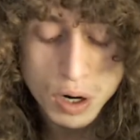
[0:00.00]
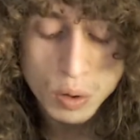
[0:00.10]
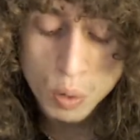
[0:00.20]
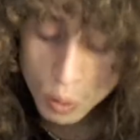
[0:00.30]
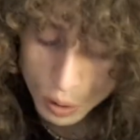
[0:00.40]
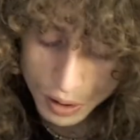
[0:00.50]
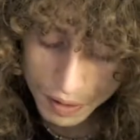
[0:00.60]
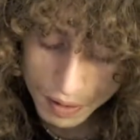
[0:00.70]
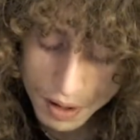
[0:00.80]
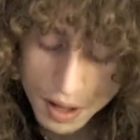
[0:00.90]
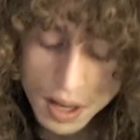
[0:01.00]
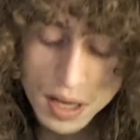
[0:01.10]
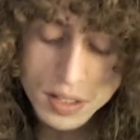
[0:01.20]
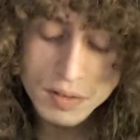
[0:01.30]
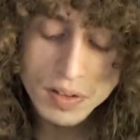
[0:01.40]
Hora,
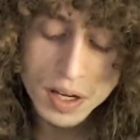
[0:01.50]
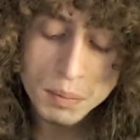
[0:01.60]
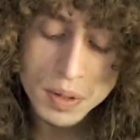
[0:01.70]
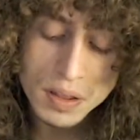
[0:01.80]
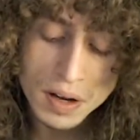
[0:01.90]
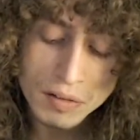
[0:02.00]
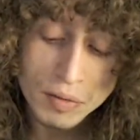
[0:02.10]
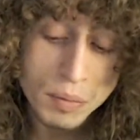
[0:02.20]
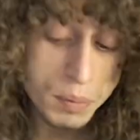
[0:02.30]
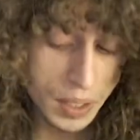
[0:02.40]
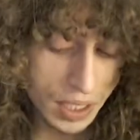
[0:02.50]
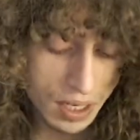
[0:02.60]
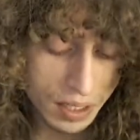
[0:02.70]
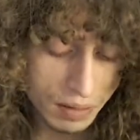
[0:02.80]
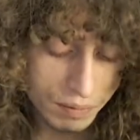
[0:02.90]
as if they had been there from the
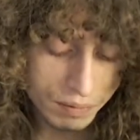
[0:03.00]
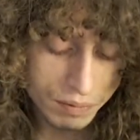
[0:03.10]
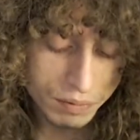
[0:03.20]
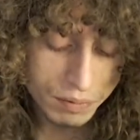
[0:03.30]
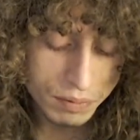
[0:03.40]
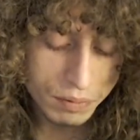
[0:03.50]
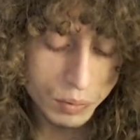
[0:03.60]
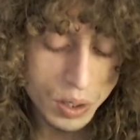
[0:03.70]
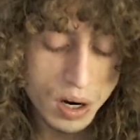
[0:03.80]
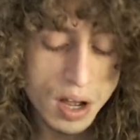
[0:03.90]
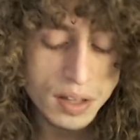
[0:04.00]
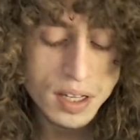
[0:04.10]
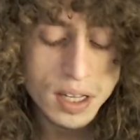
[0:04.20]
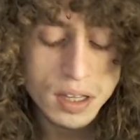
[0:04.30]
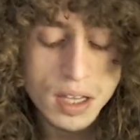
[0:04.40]
beginning. We are
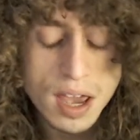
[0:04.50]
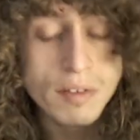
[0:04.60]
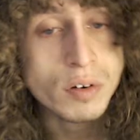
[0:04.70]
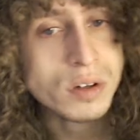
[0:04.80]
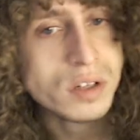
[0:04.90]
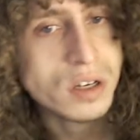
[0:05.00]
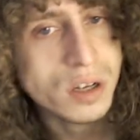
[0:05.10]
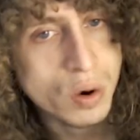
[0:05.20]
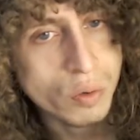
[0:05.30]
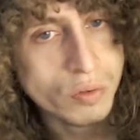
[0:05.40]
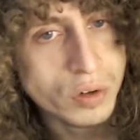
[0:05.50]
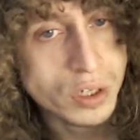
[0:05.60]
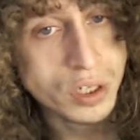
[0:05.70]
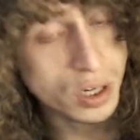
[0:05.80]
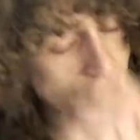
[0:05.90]
unlikely ever to know for sure.